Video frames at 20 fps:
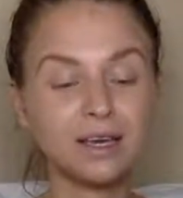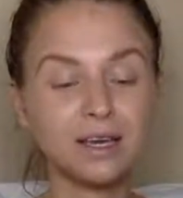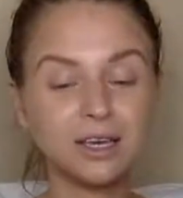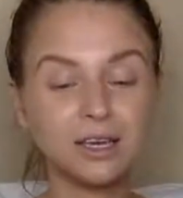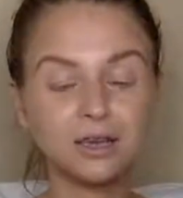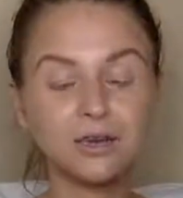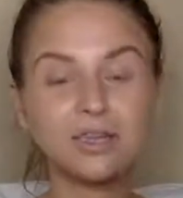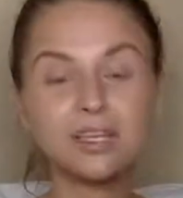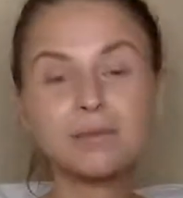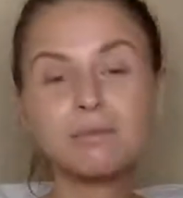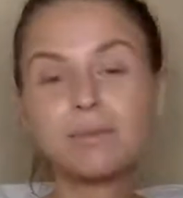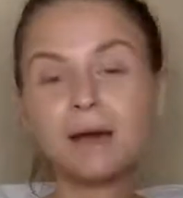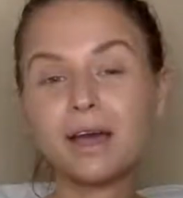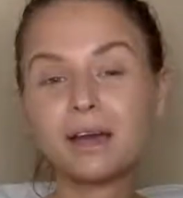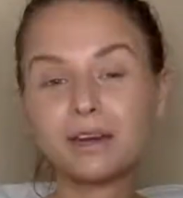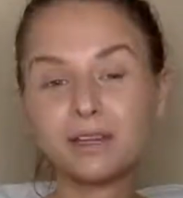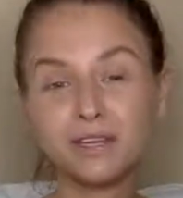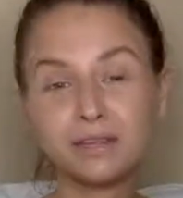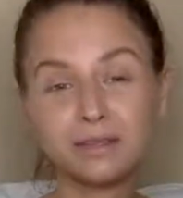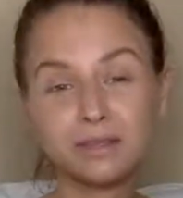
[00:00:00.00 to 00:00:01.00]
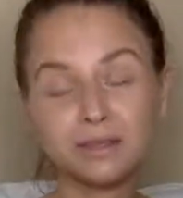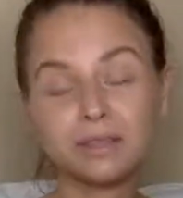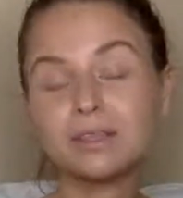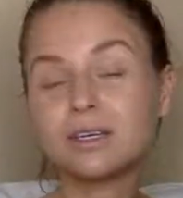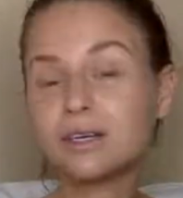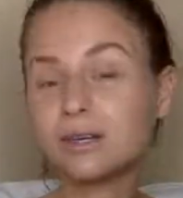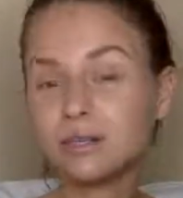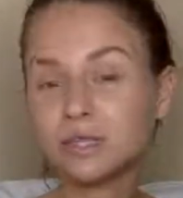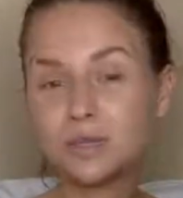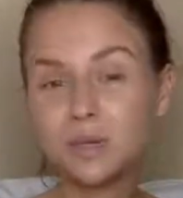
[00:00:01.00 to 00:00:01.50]
You need minor
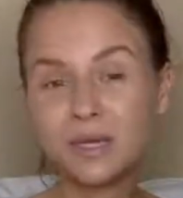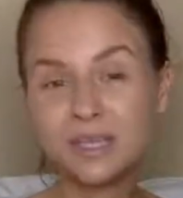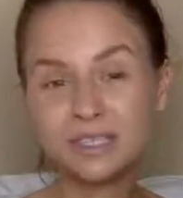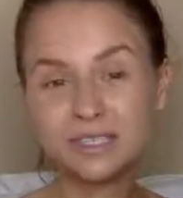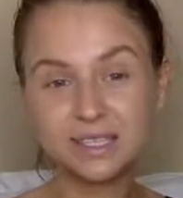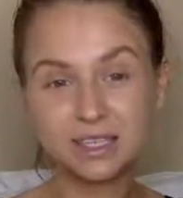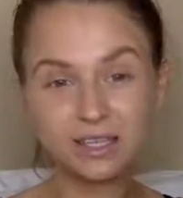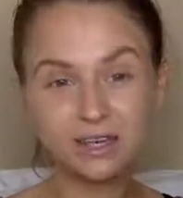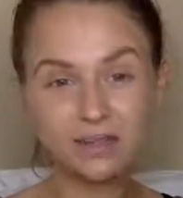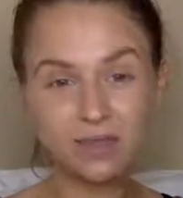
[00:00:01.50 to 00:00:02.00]
little tweaks here and